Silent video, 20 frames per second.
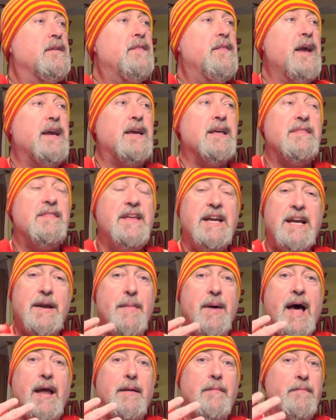They can think
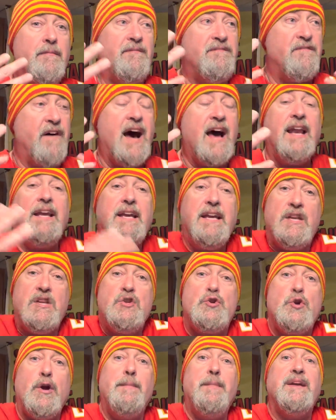about finally getting
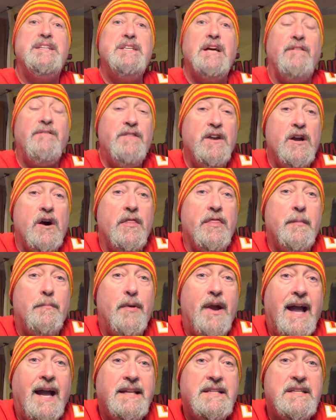Trent McDuffie on the
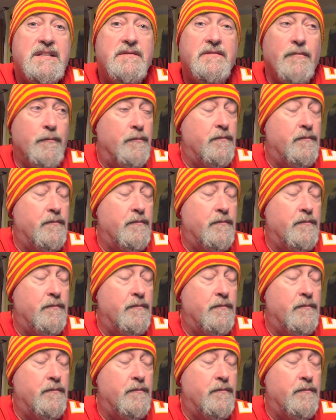practice,